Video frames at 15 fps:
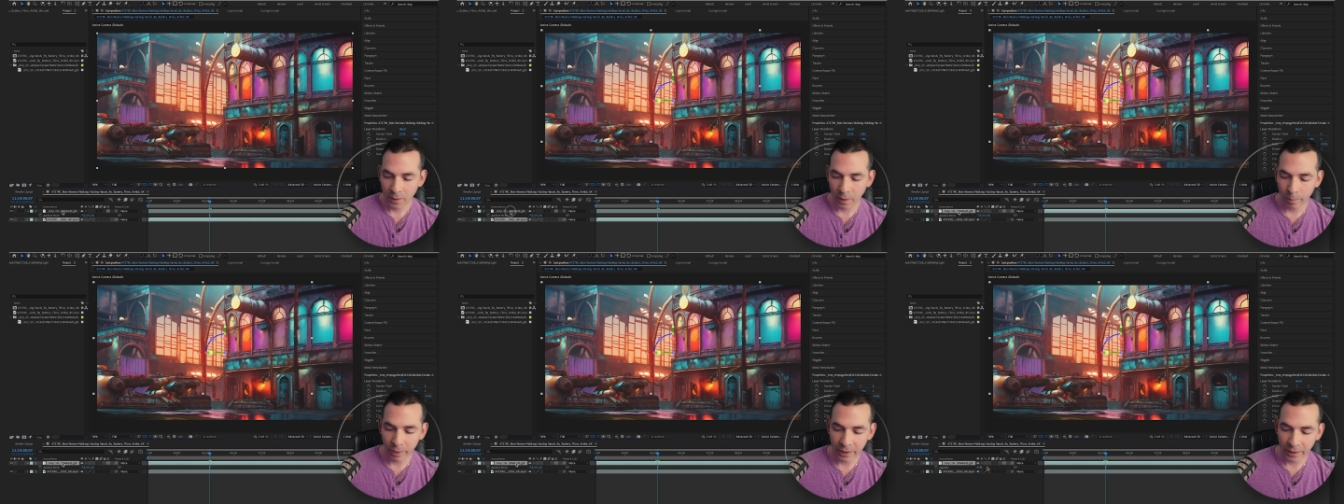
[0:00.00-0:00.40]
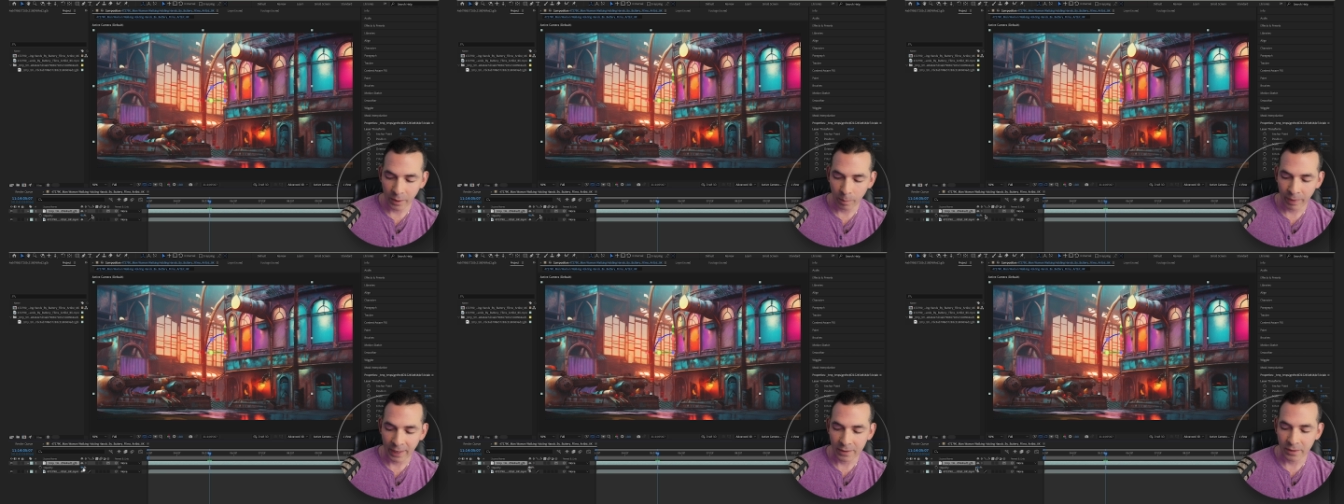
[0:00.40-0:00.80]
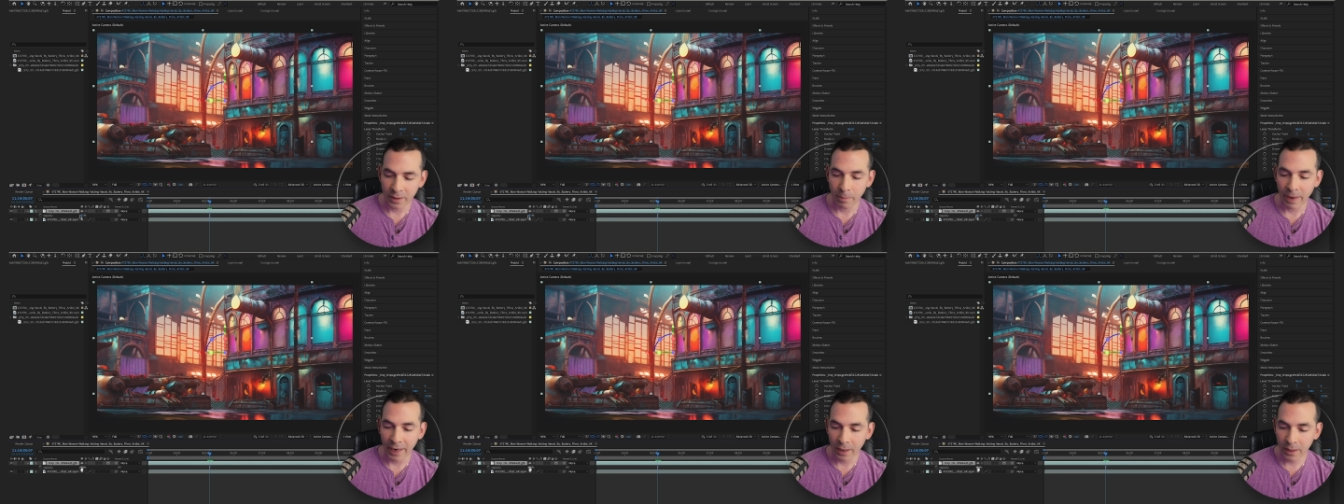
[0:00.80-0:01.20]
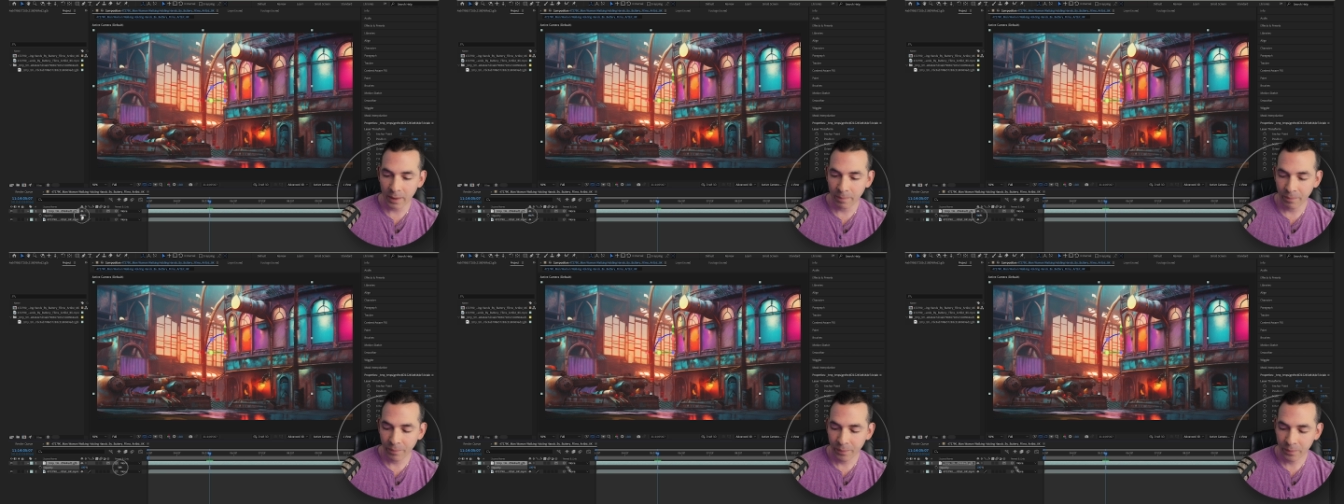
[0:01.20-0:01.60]
I'll bring the opacity back
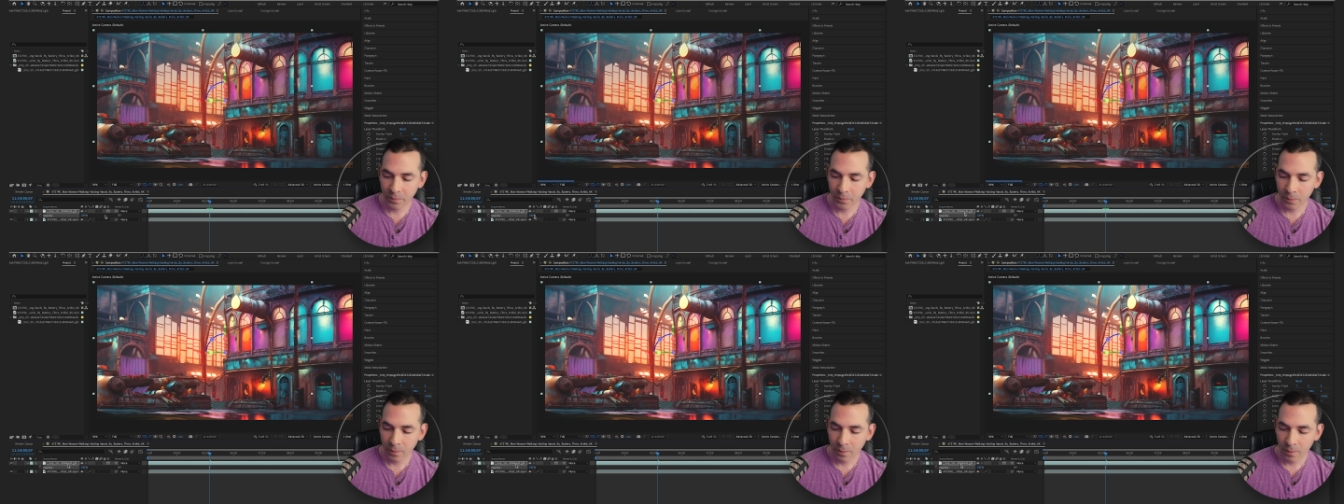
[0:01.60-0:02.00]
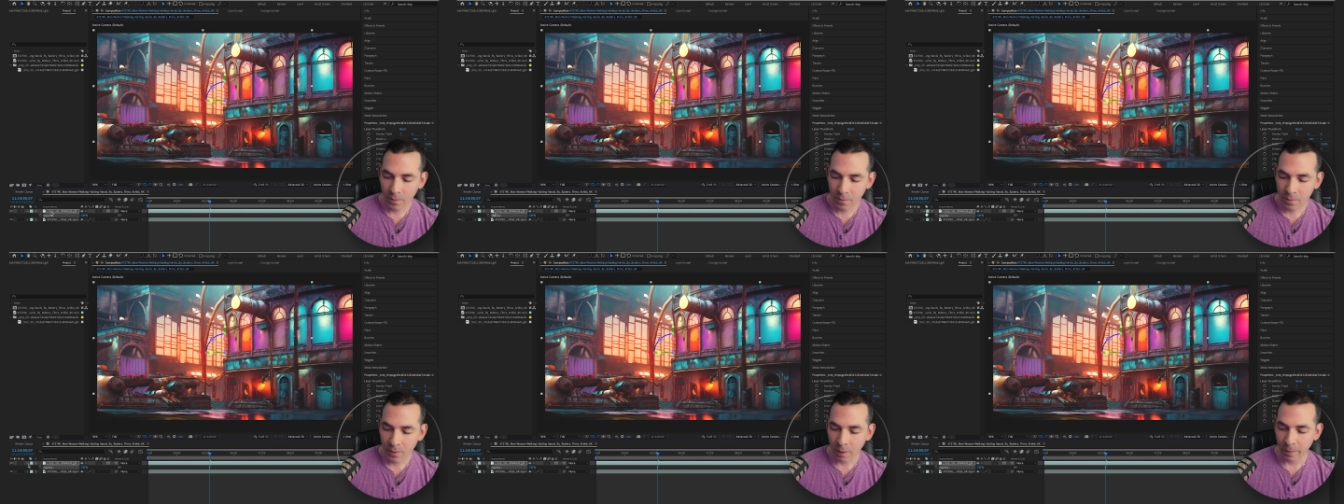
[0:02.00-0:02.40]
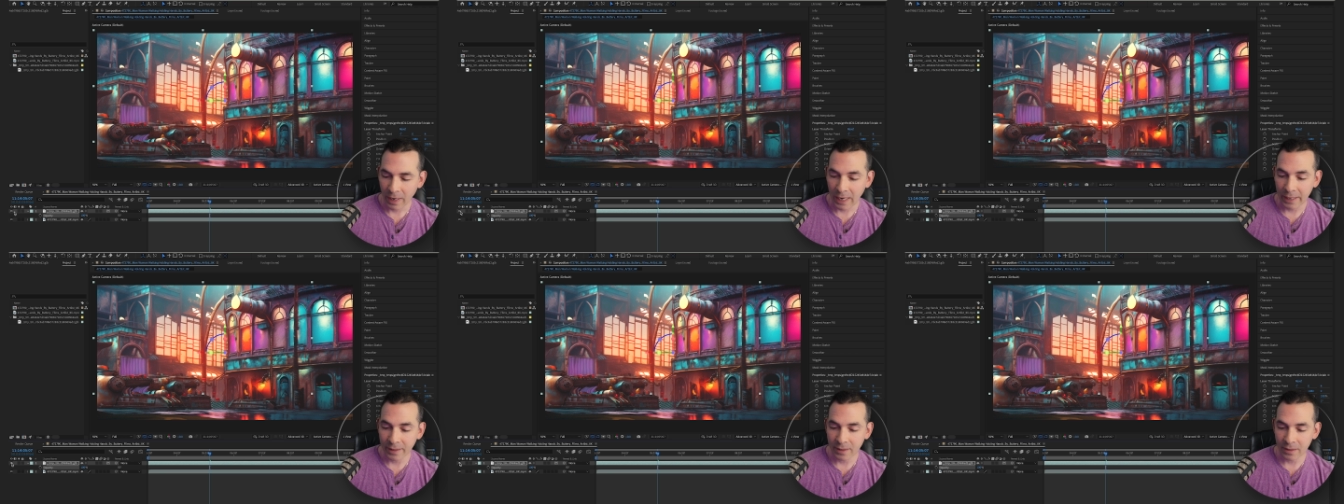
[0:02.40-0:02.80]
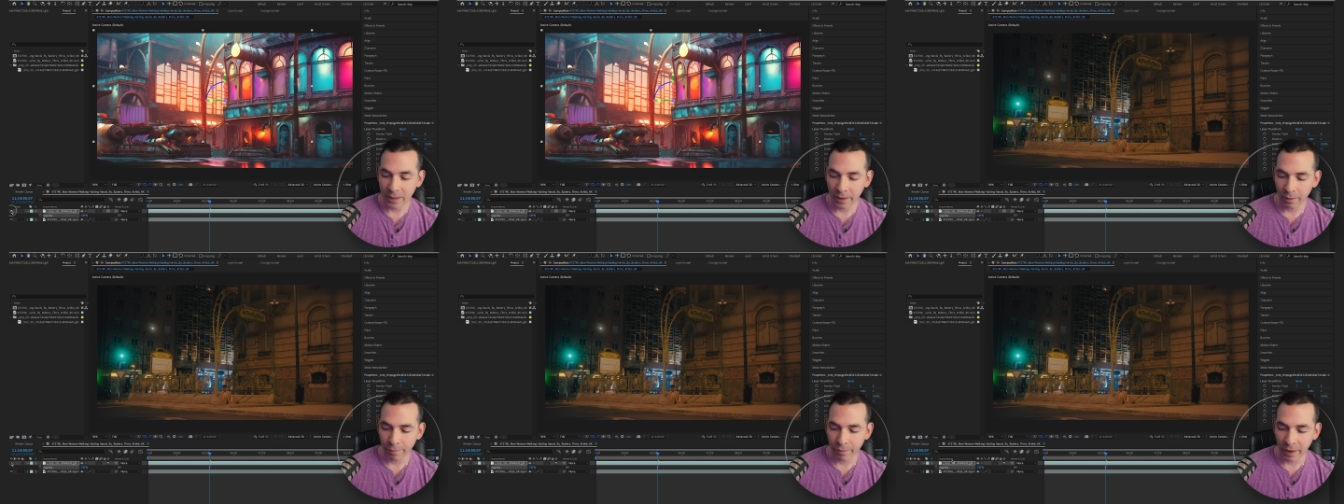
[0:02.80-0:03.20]
up. I'm gonna hide this
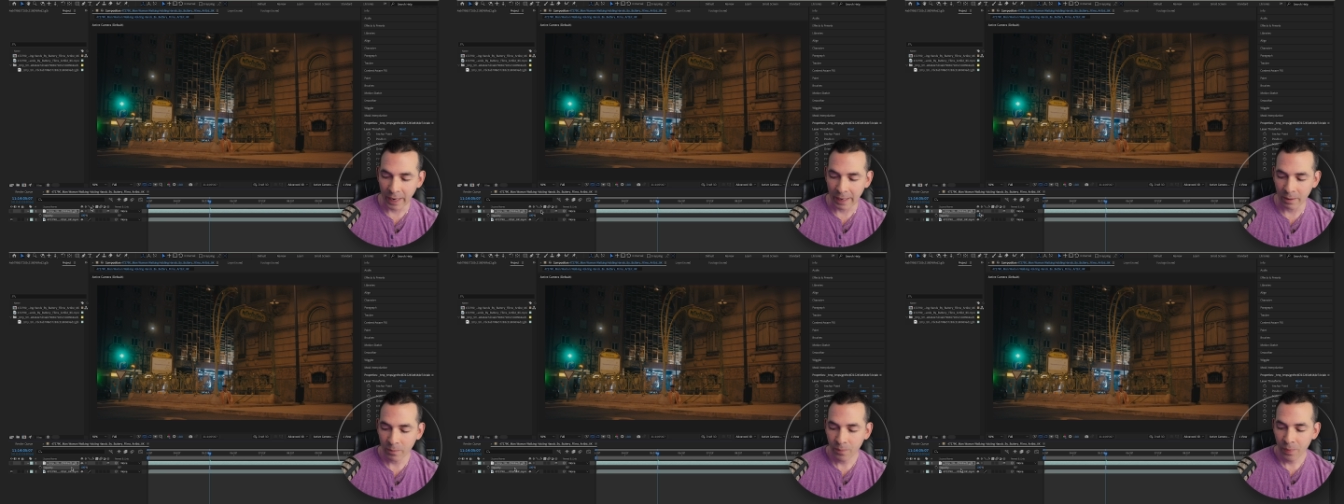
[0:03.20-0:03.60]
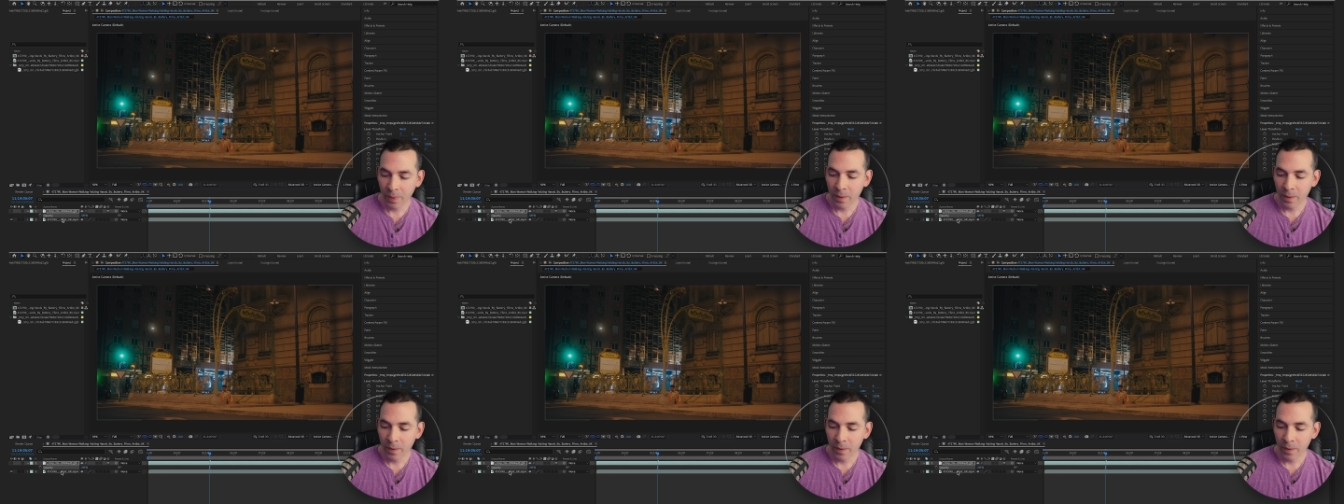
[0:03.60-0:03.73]
layer for now.